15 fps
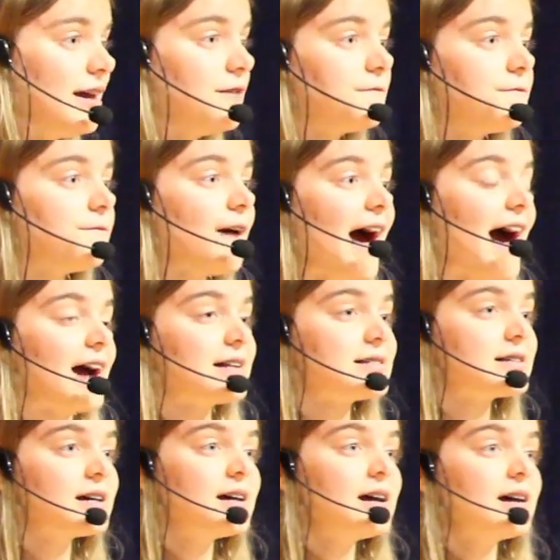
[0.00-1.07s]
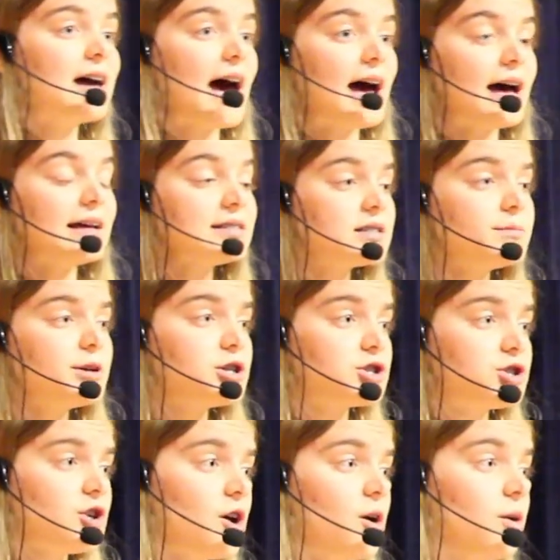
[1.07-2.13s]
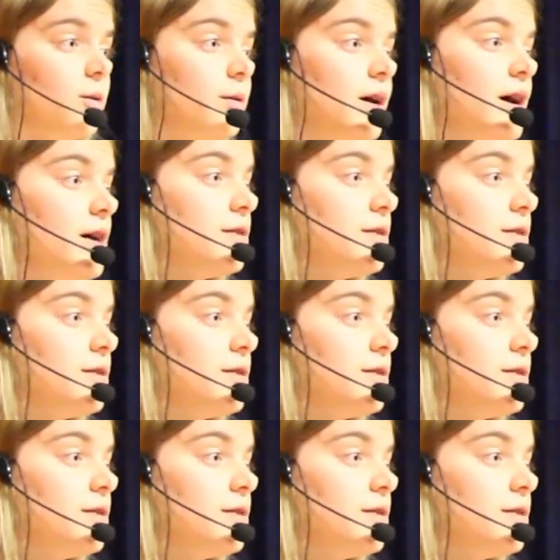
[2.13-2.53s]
In fact, estimates show